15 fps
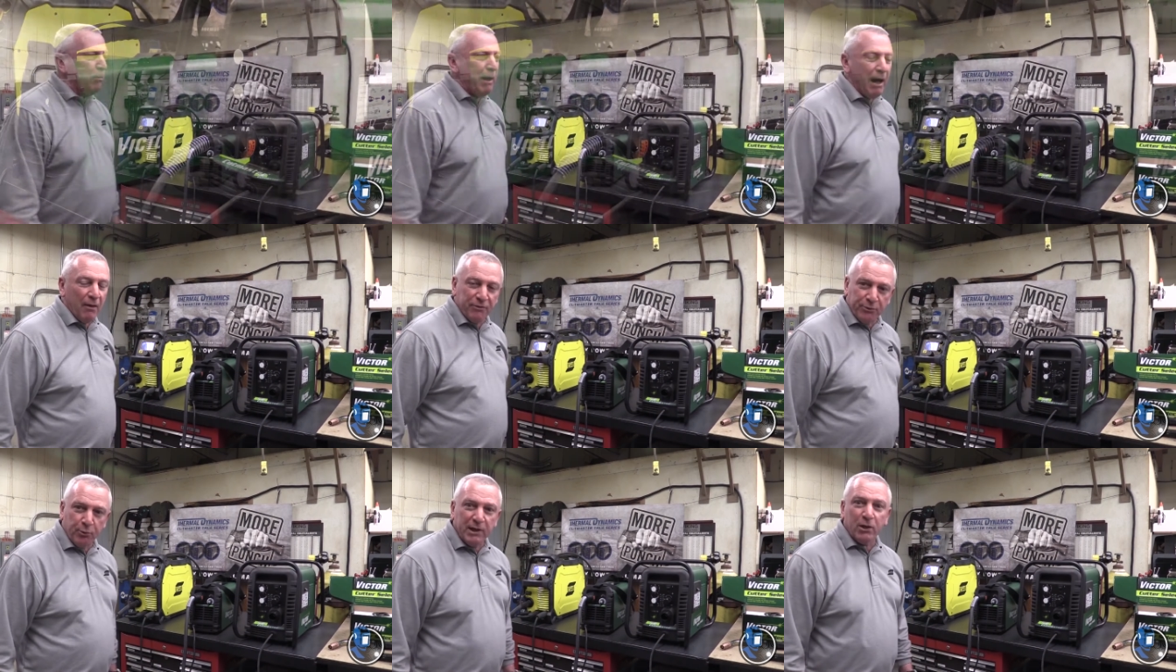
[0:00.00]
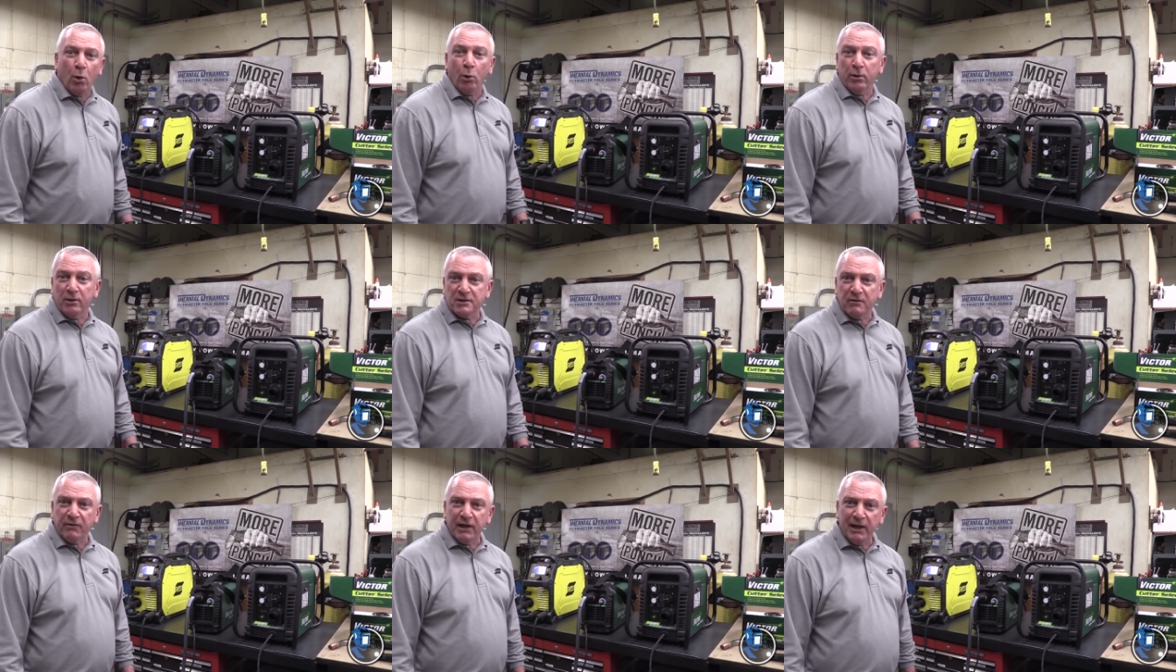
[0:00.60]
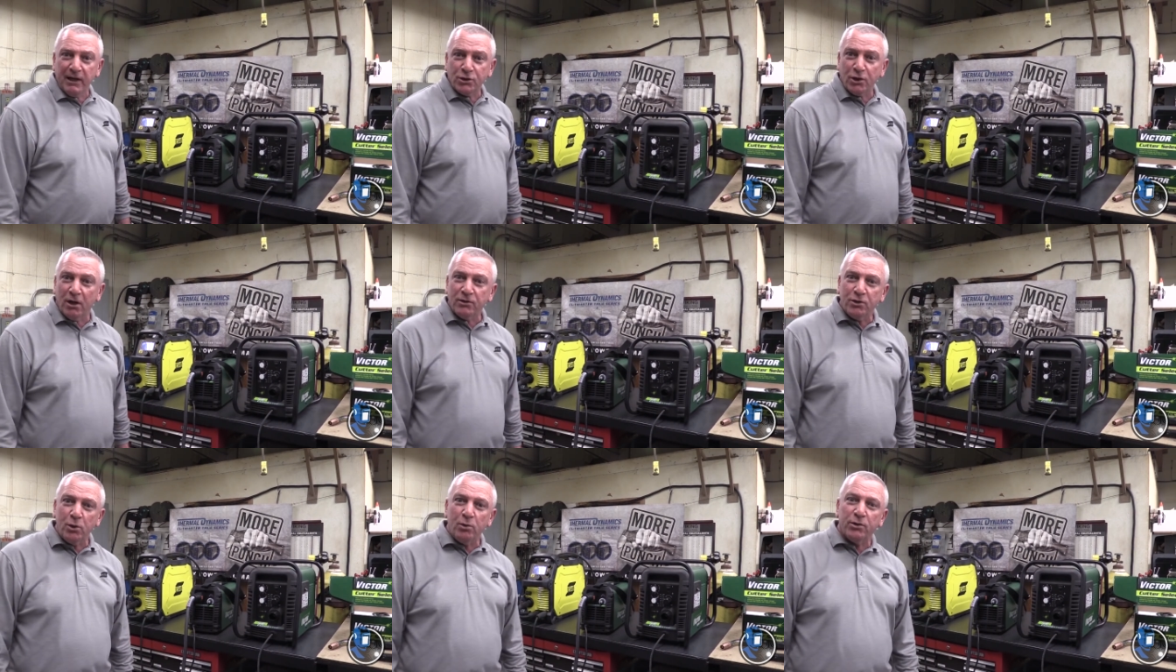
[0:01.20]
about 3/4 of an inch
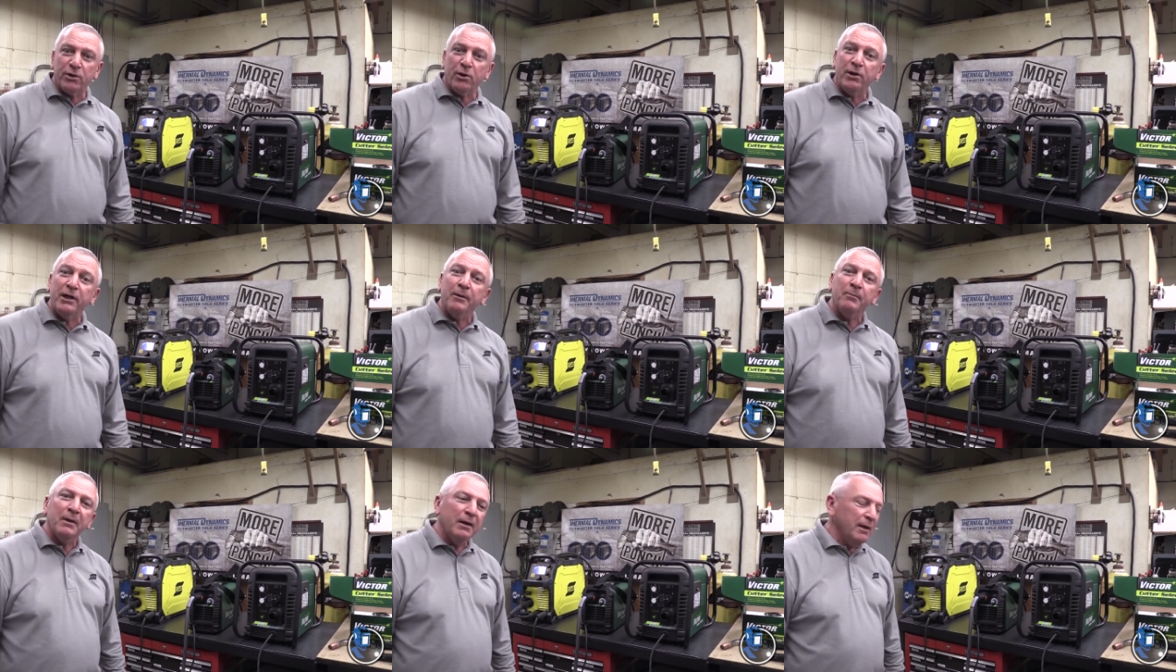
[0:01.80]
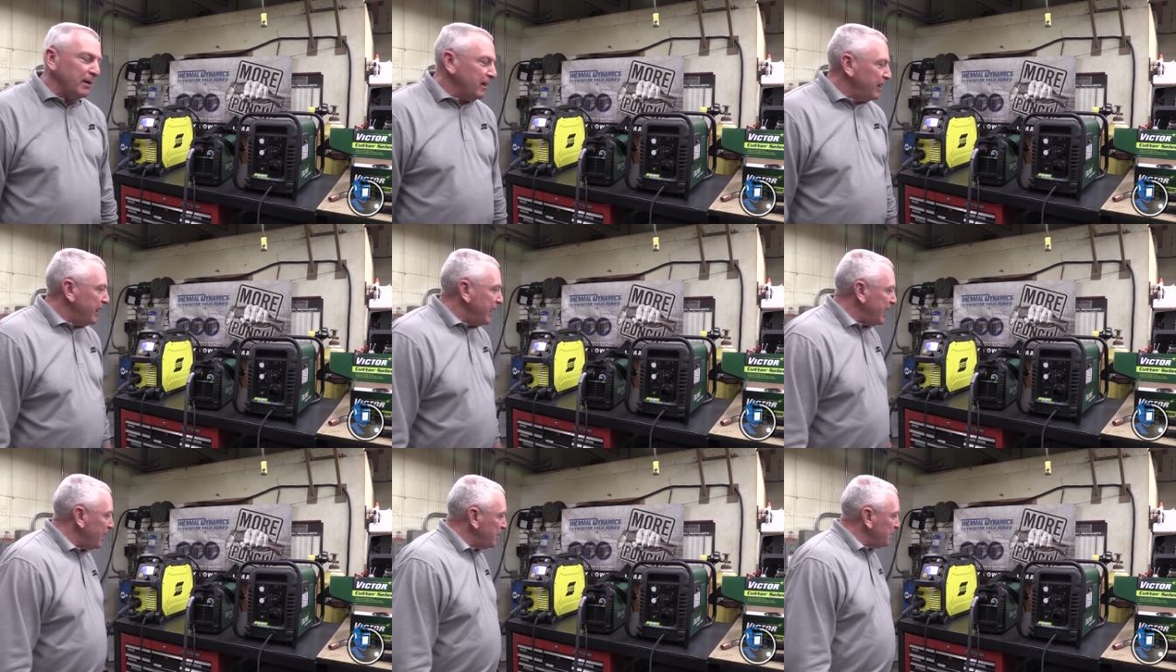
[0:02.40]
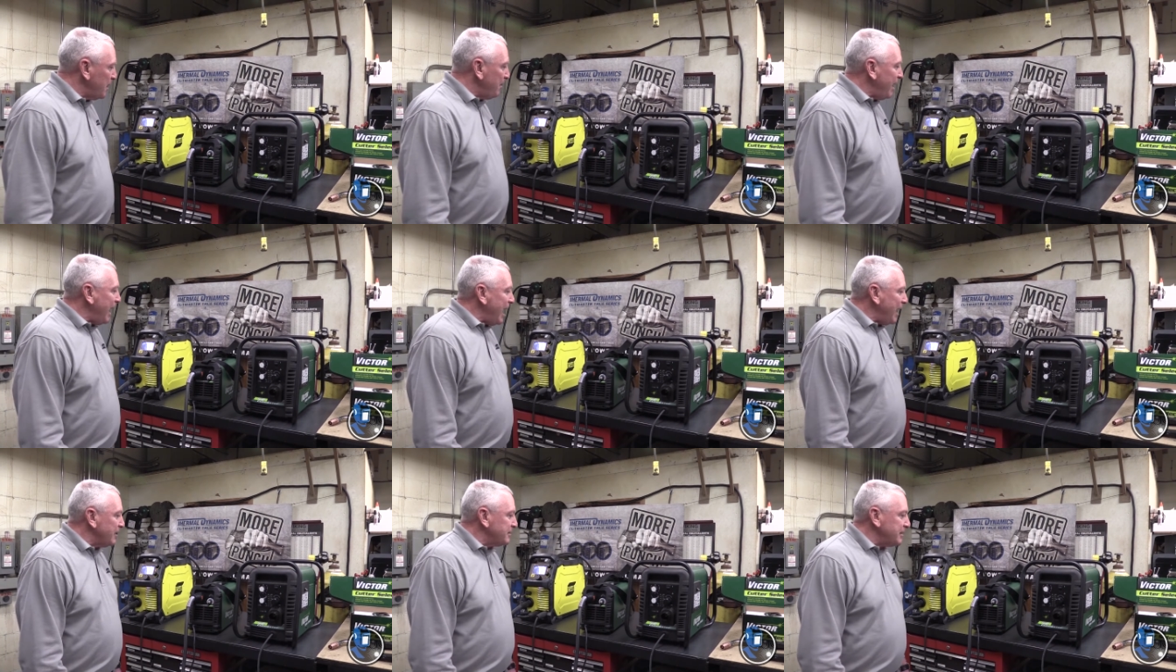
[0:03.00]
on 230 and
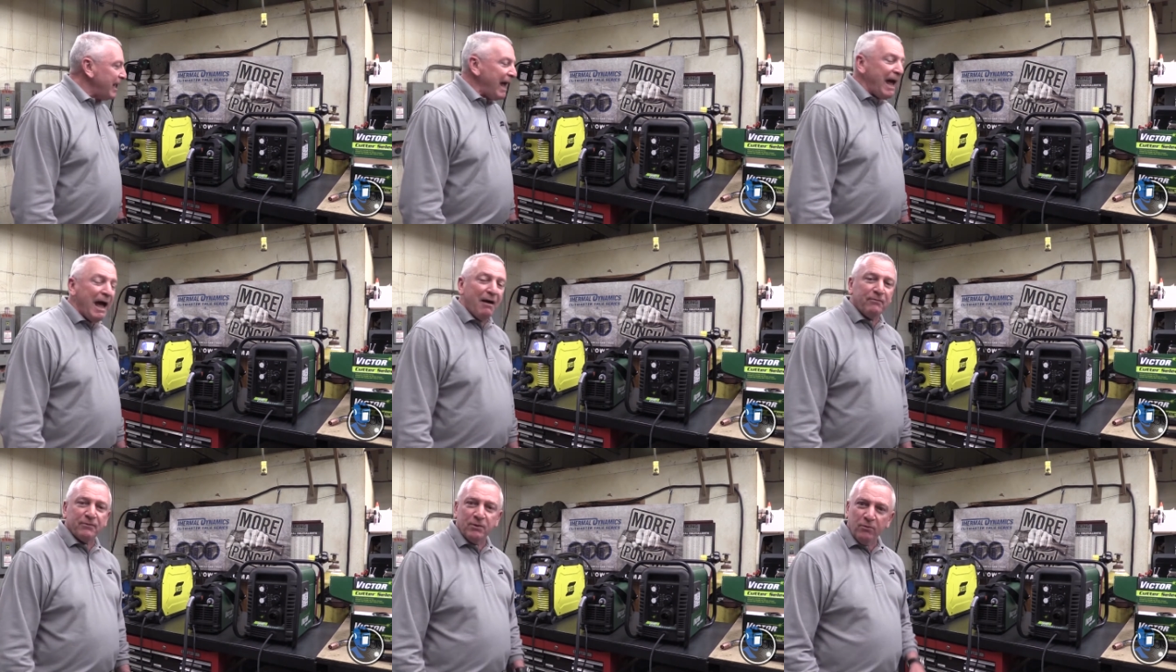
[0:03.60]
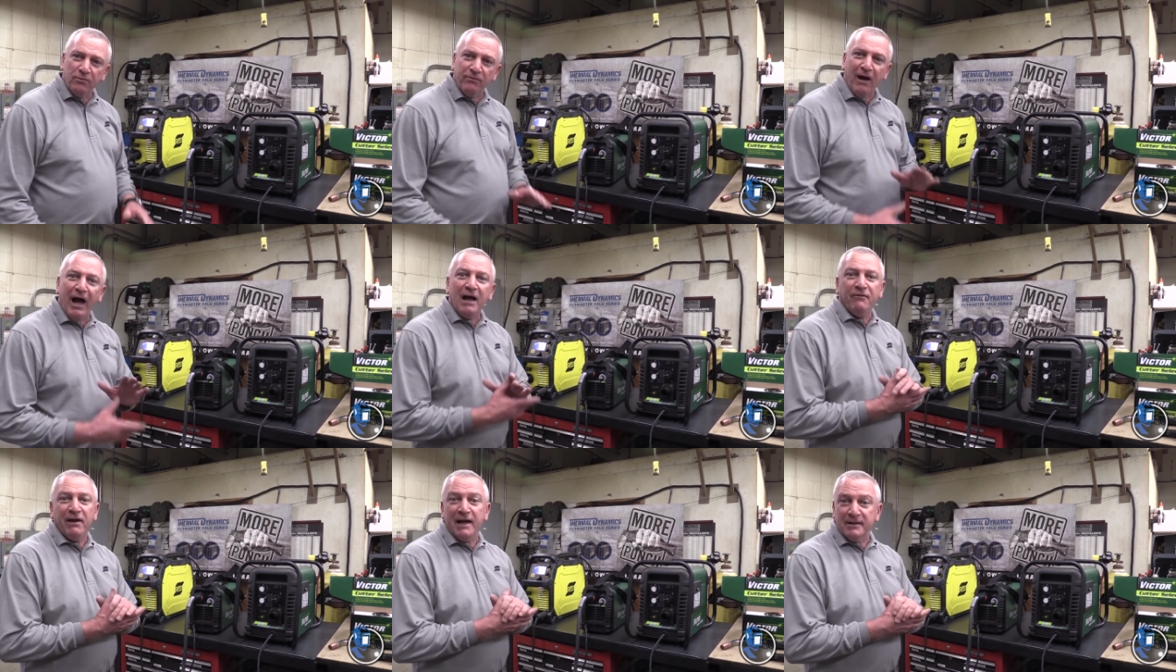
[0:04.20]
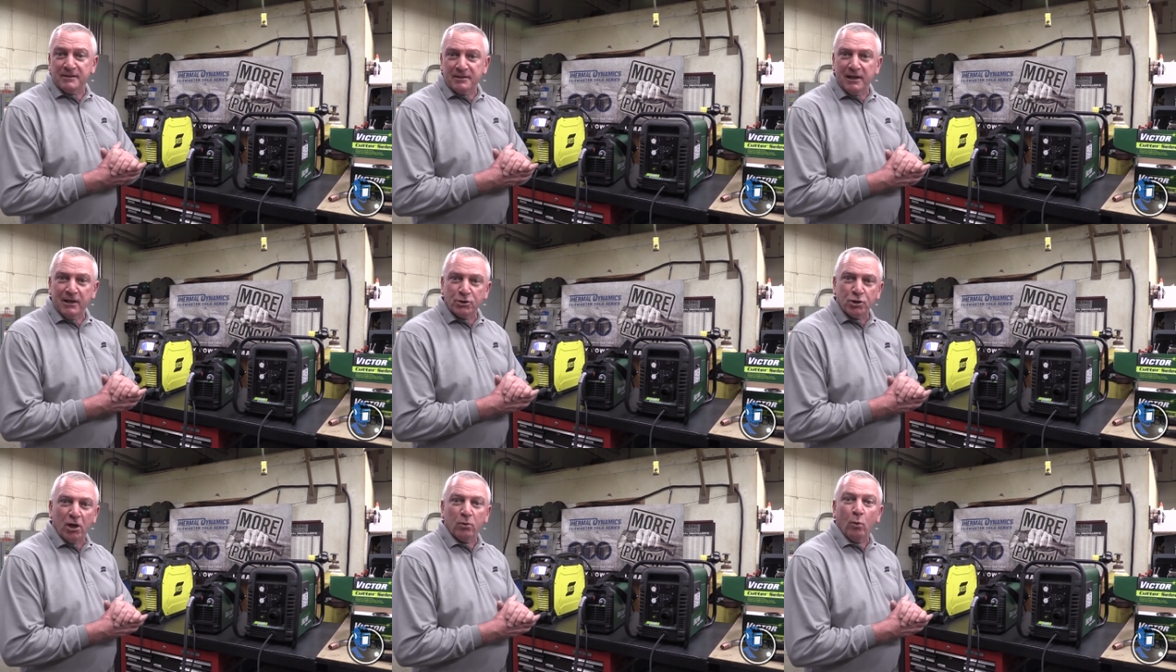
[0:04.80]
about 1/2 to 5/8
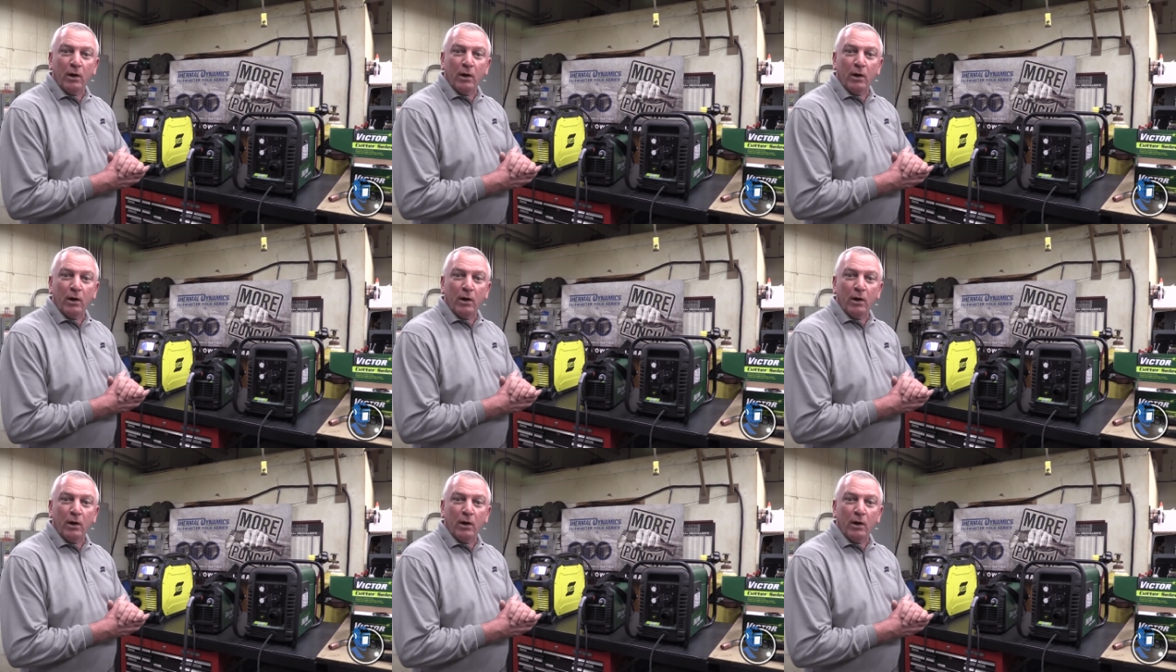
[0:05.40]
inch on